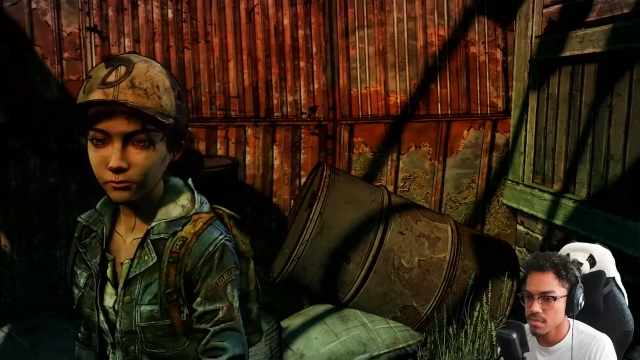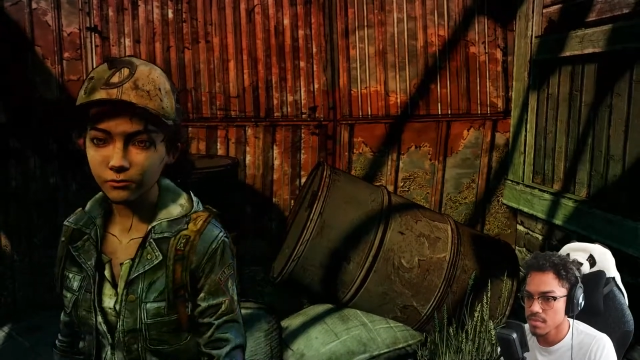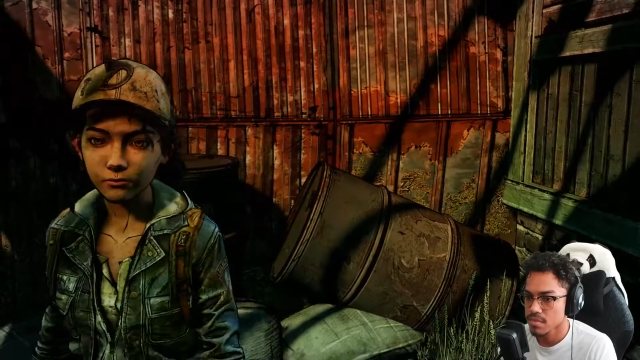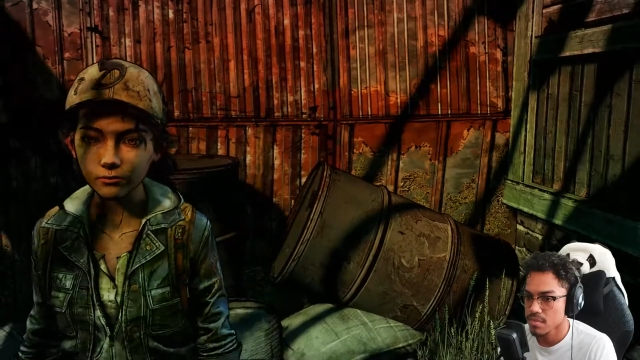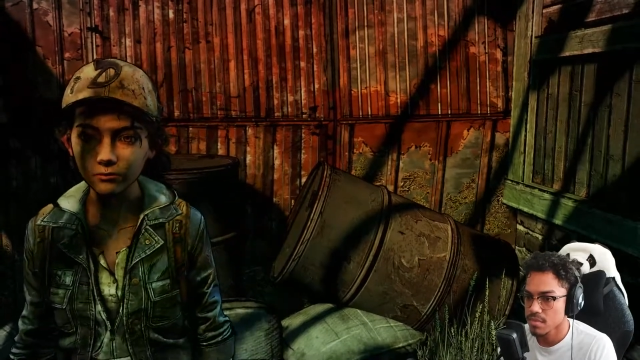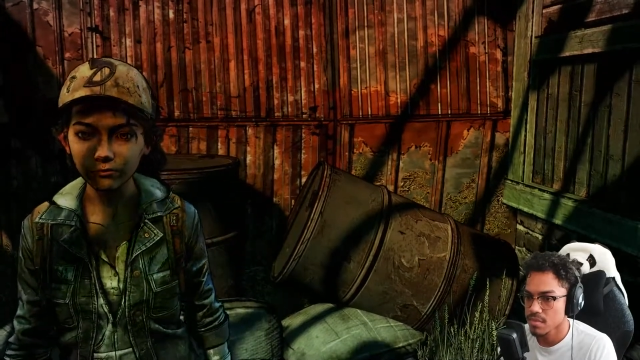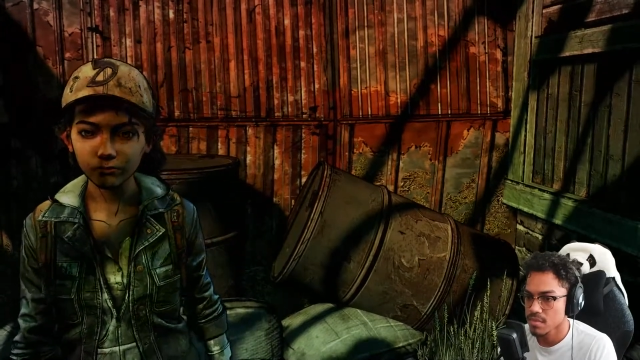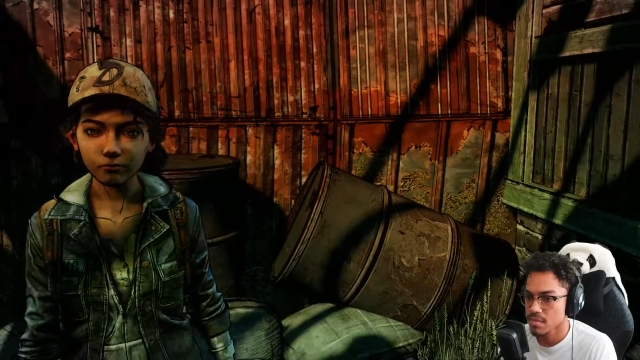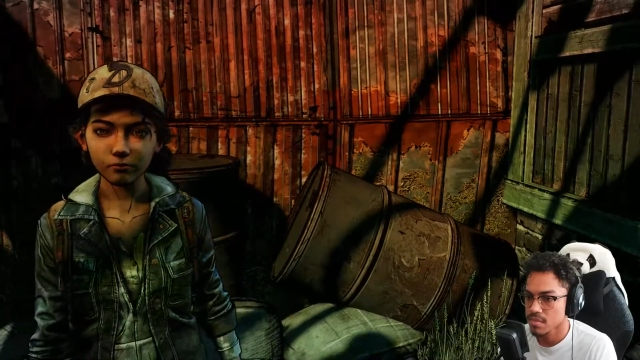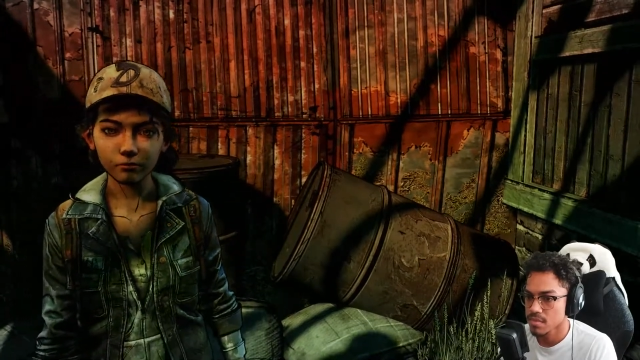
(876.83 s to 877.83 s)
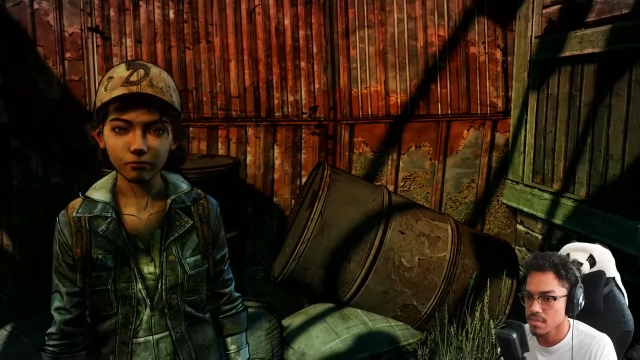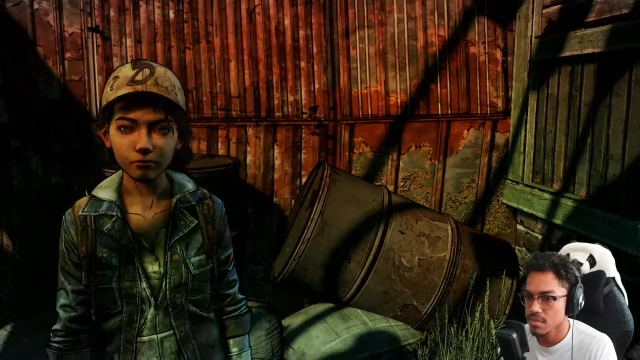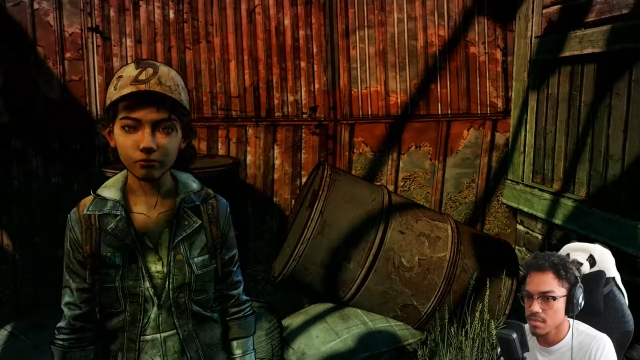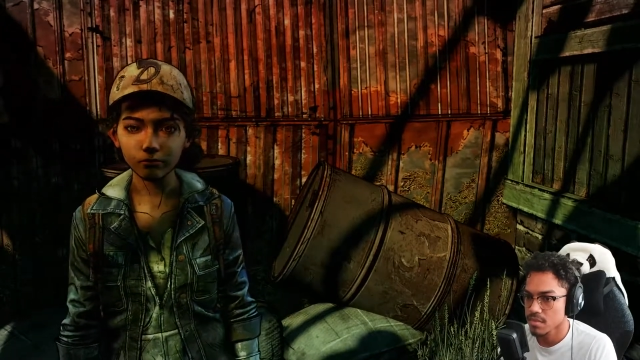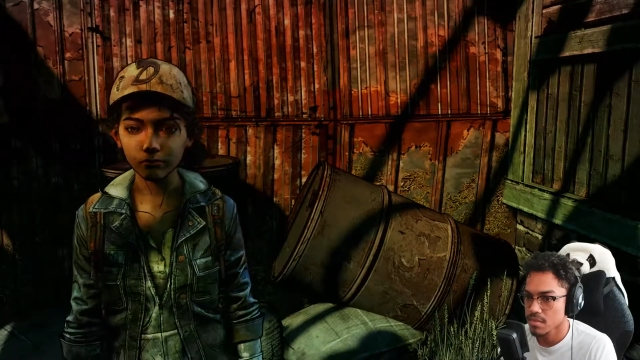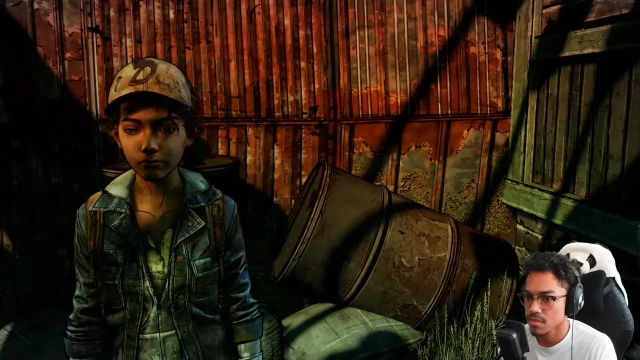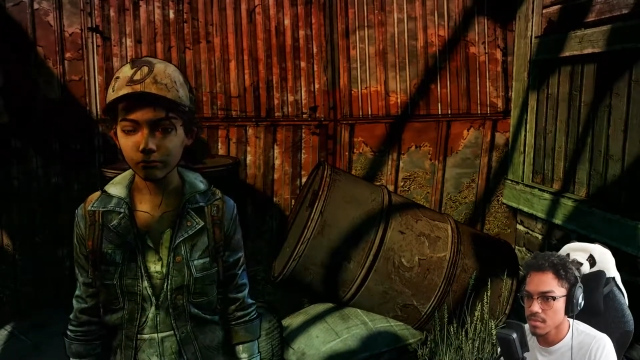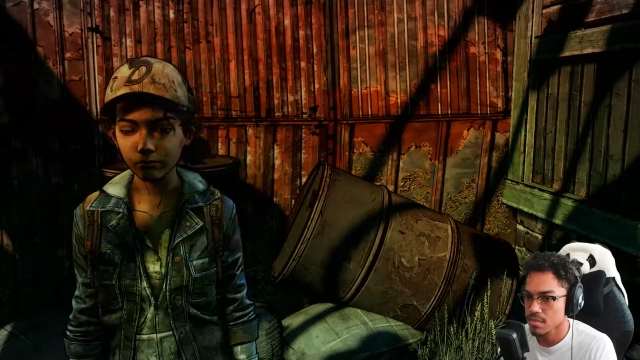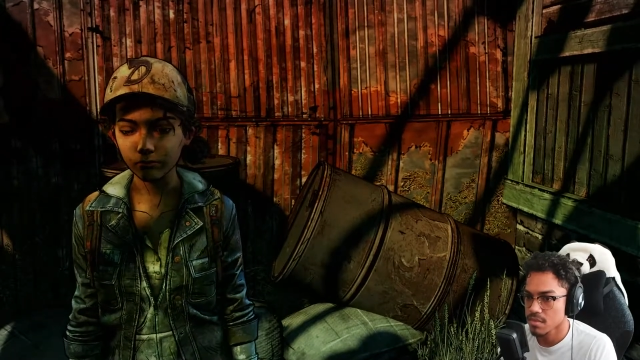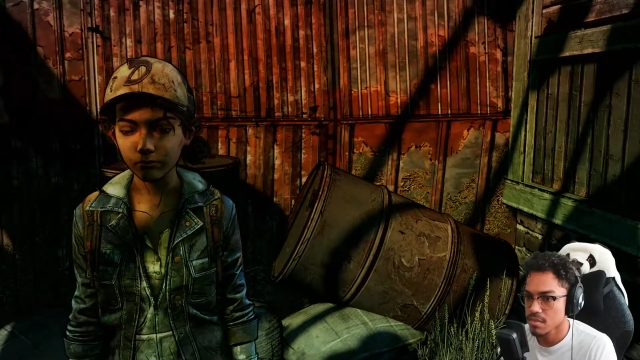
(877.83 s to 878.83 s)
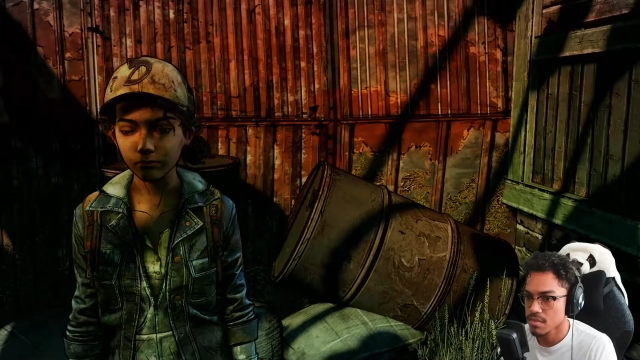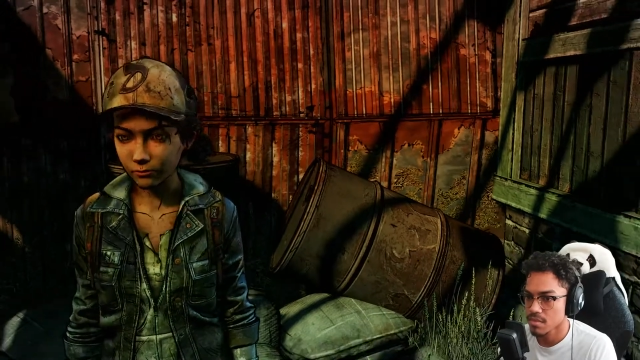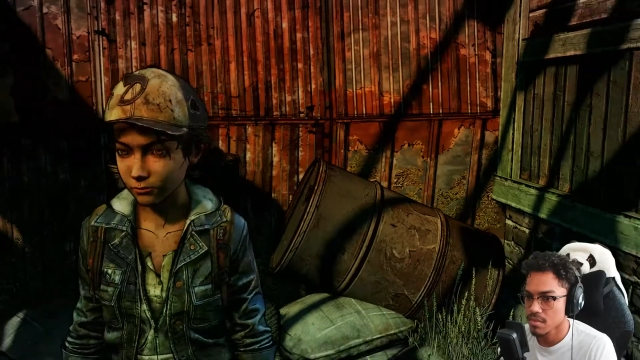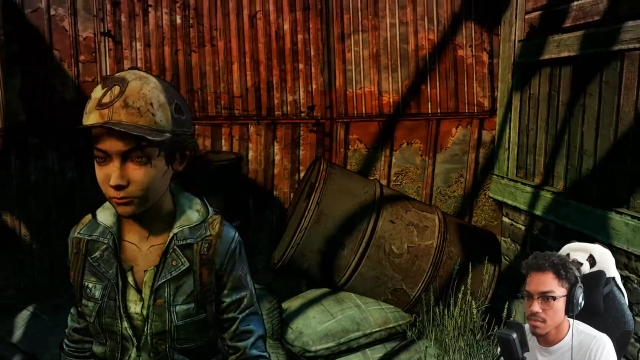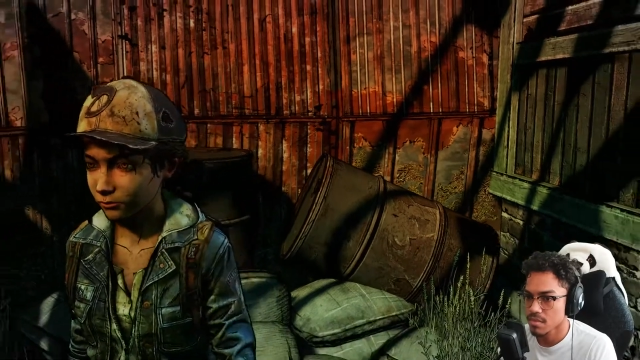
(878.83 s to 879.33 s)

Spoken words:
No one is speaking in this clip.